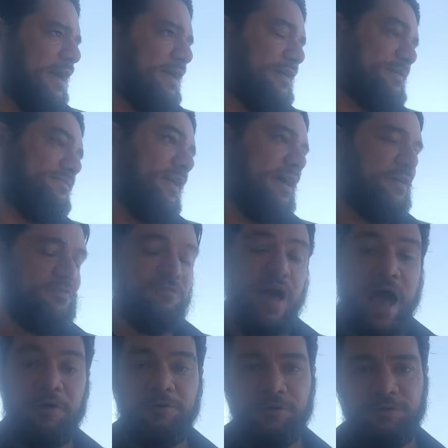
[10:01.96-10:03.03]
I guess final
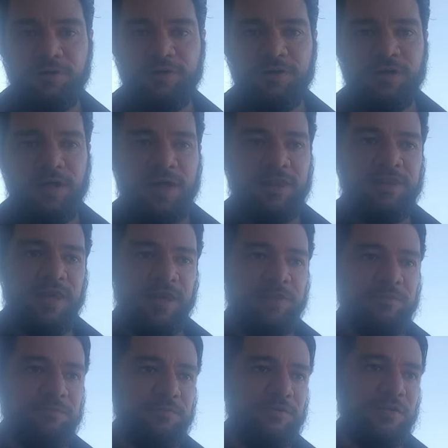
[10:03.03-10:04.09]
vowel, and
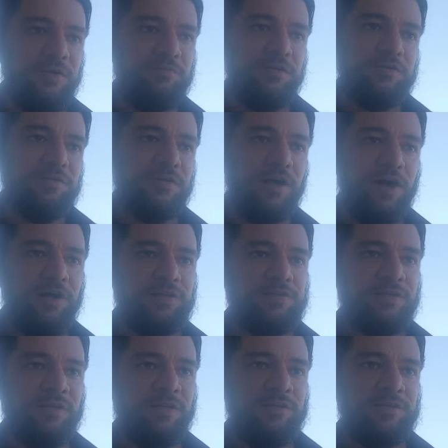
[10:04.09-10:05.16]
then you know if there's a
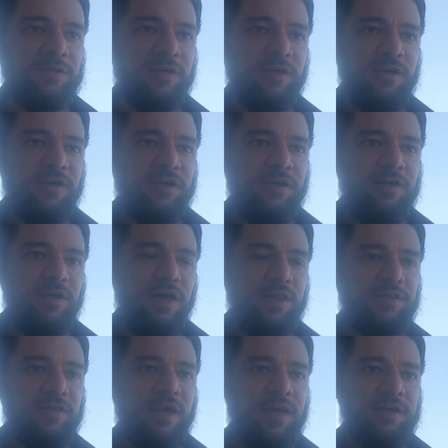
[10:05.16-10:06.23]
consonant
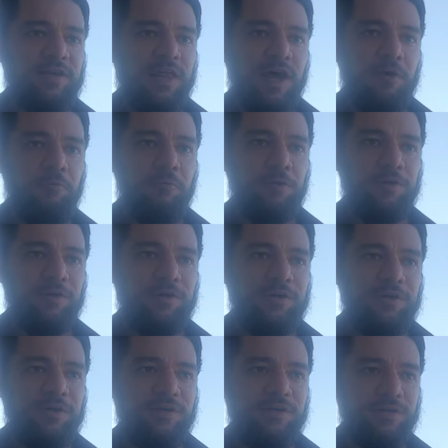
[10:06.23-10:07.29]
at the end of that
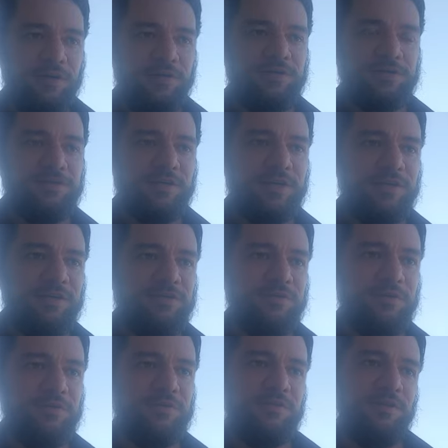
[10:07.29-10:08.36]
word, you know, just
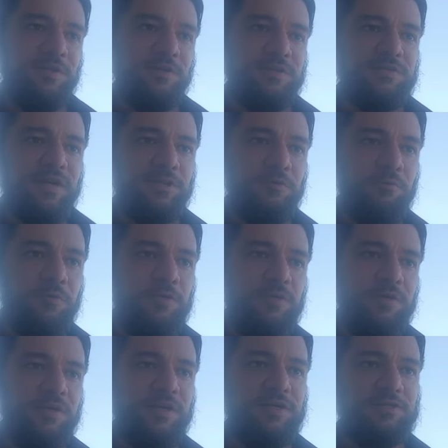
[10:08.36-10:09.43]
so you know, let's say the
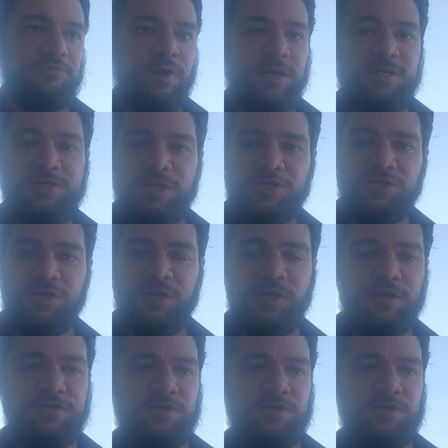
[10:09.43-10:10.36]
word is rendition.